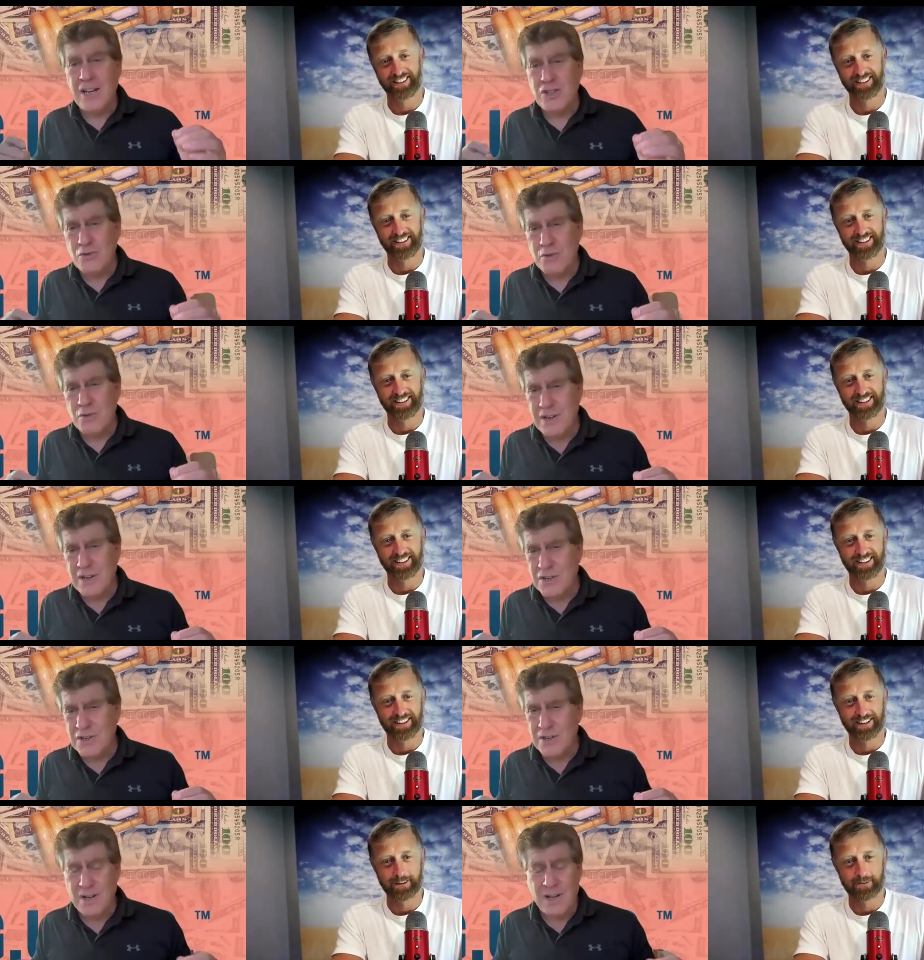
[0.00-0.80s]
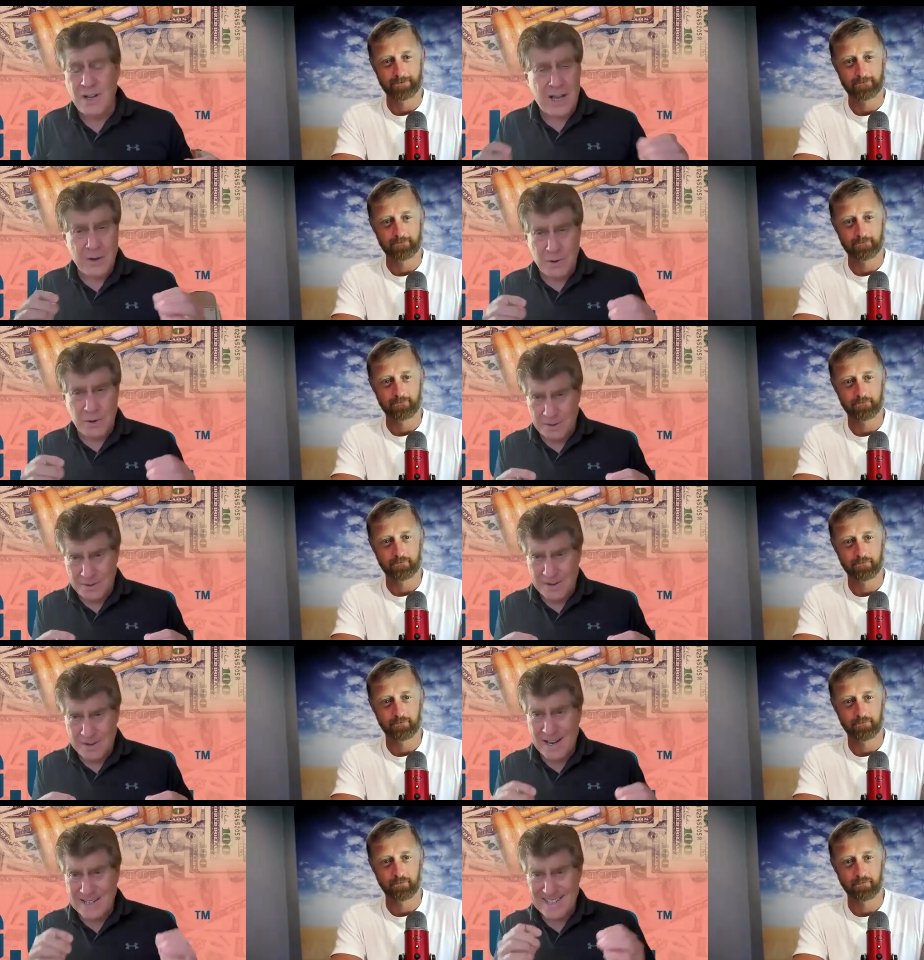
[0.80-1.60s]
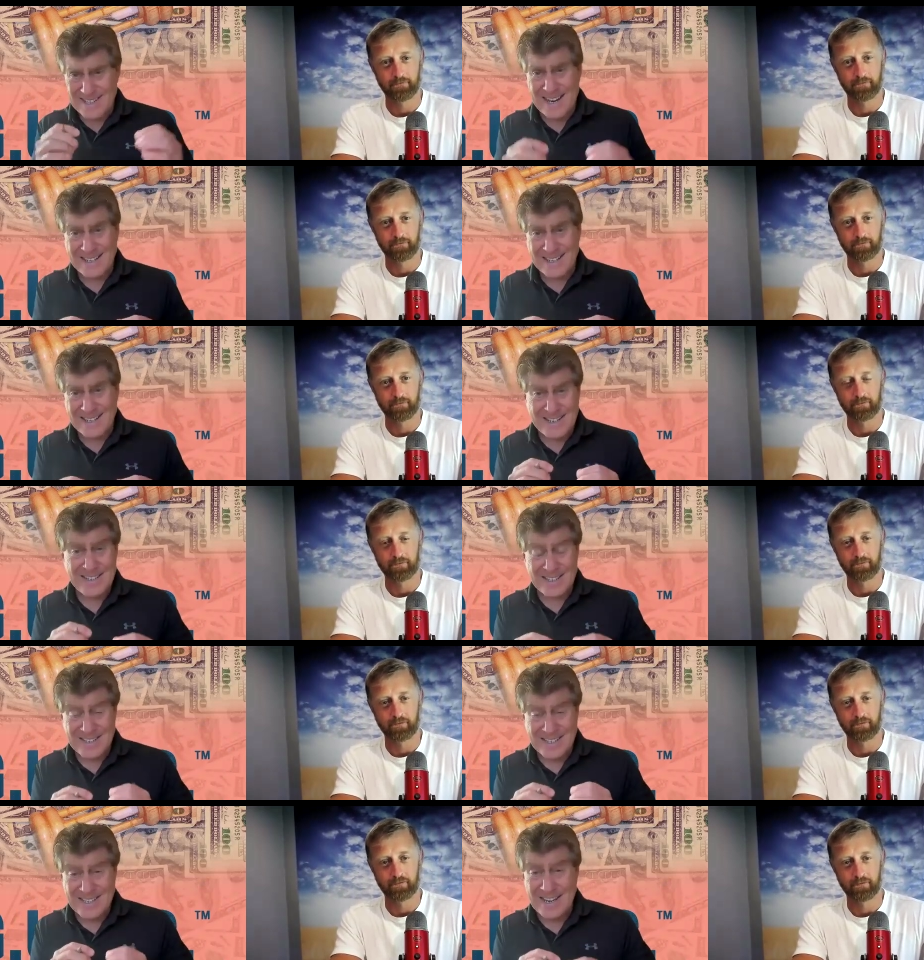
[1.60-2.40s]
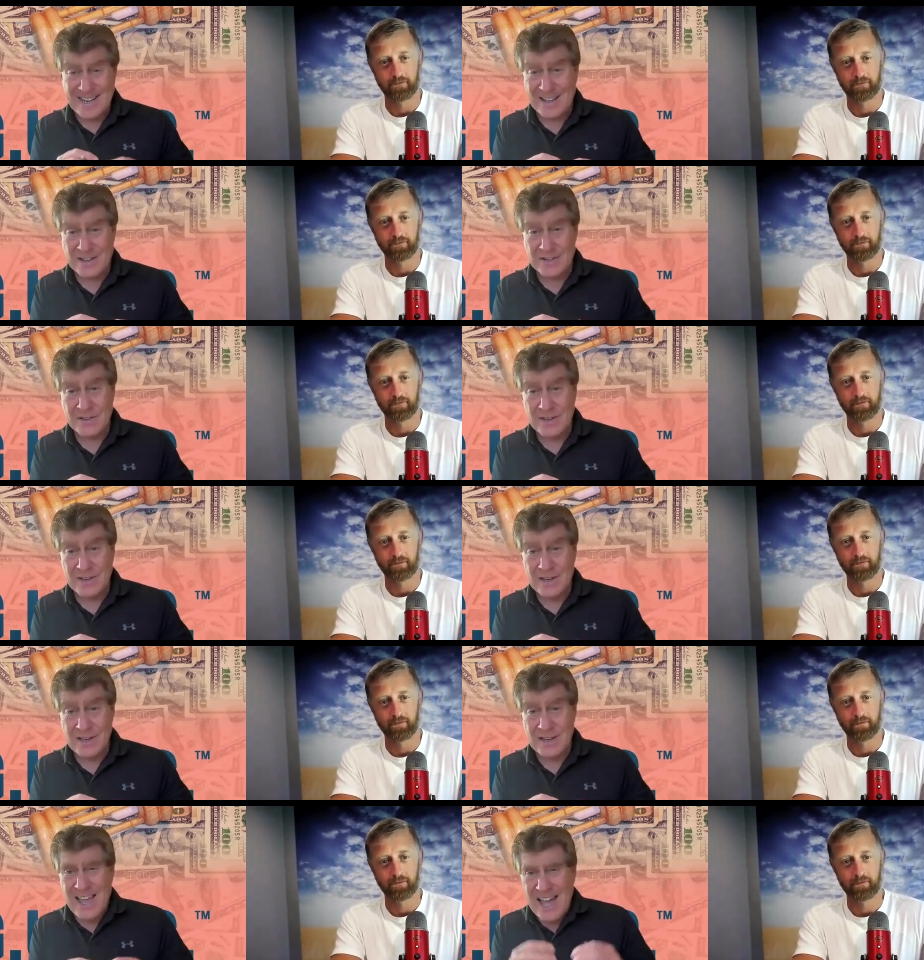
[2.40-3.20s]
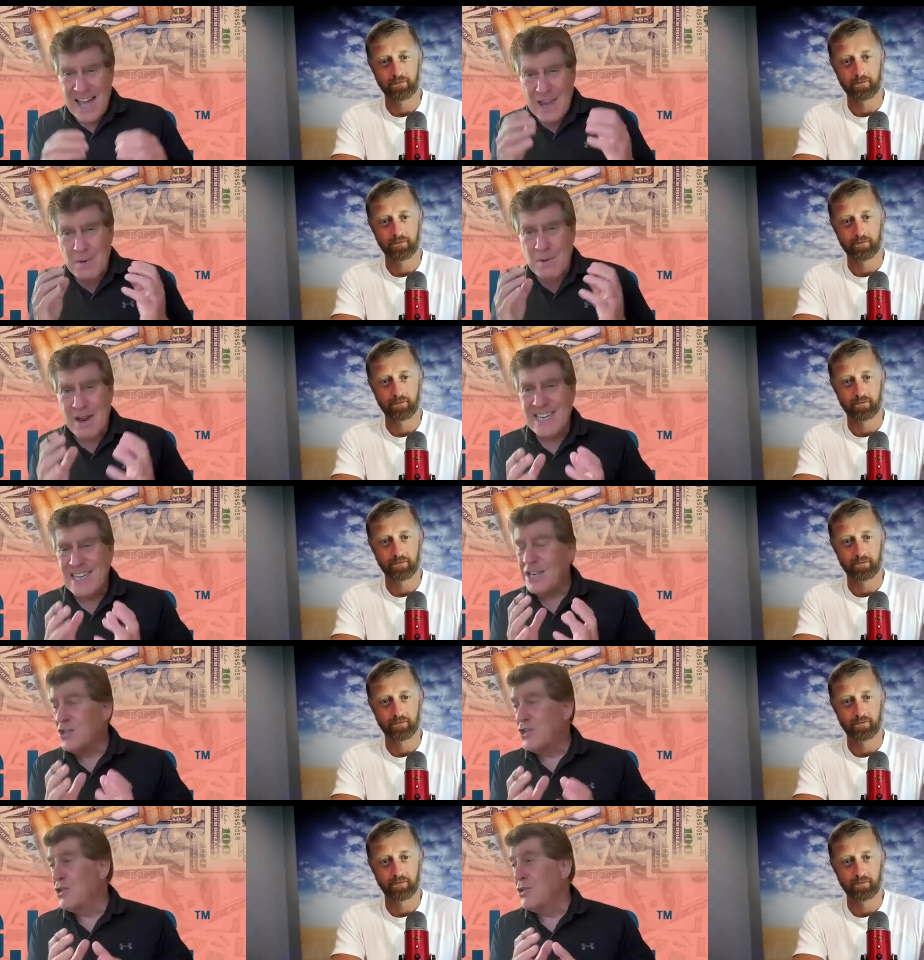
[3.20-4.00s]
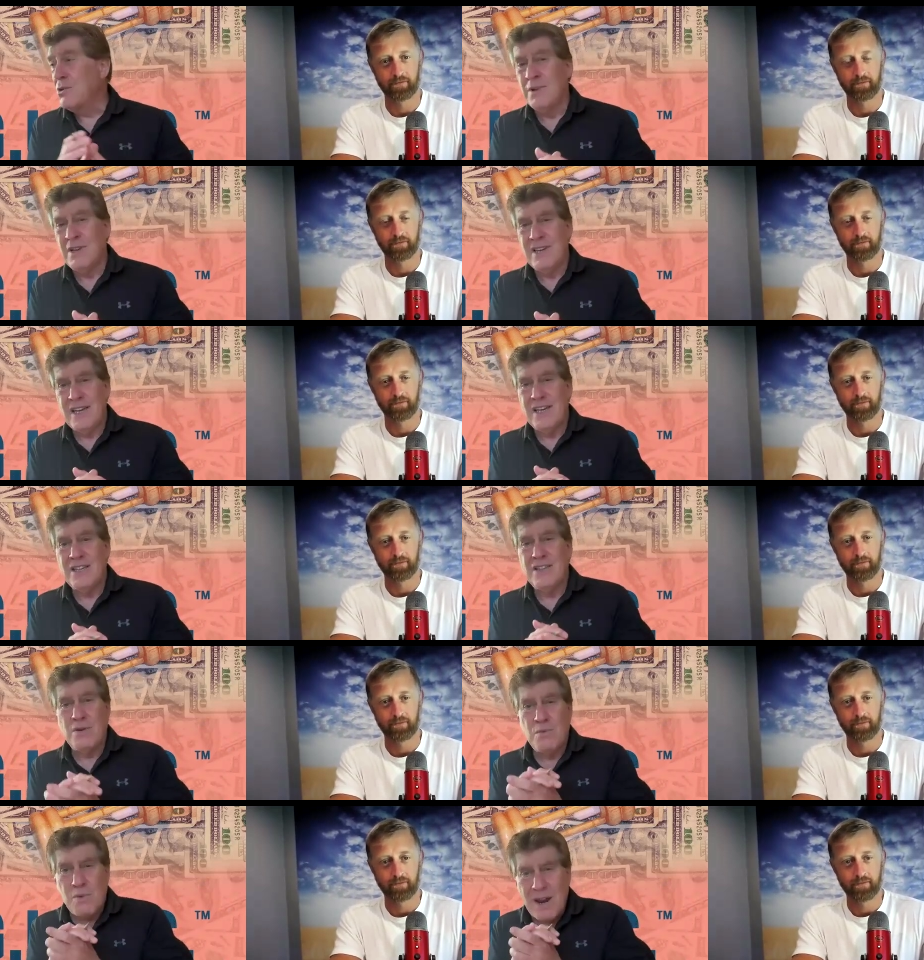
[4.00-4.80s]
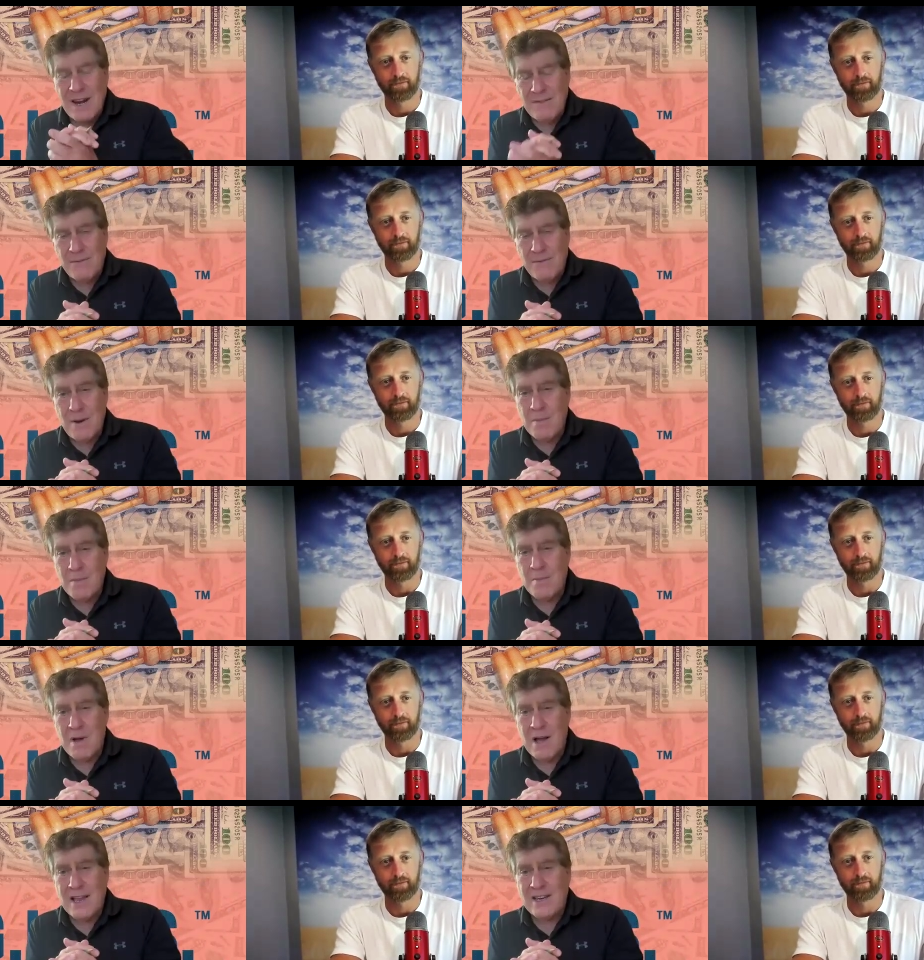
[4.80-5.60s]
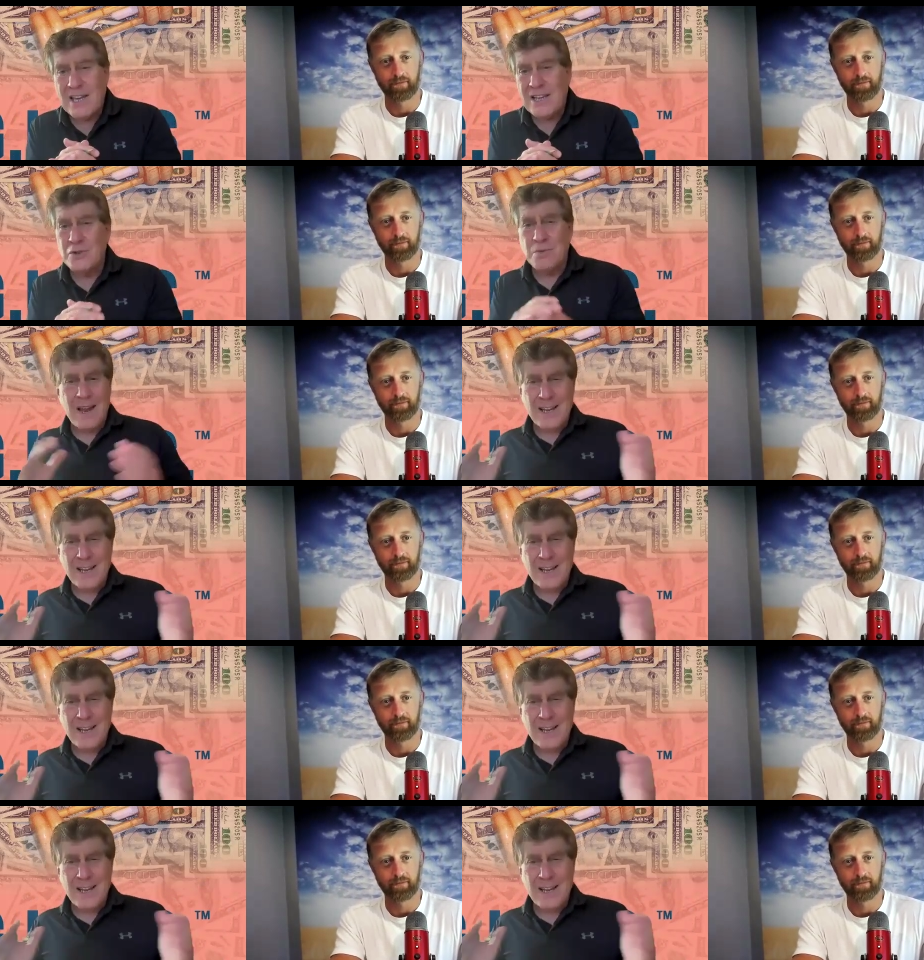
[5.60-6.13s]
Speaker 1: untraditional, unorthodox techniques of sales. How do I get you in the right frame of mind? And do I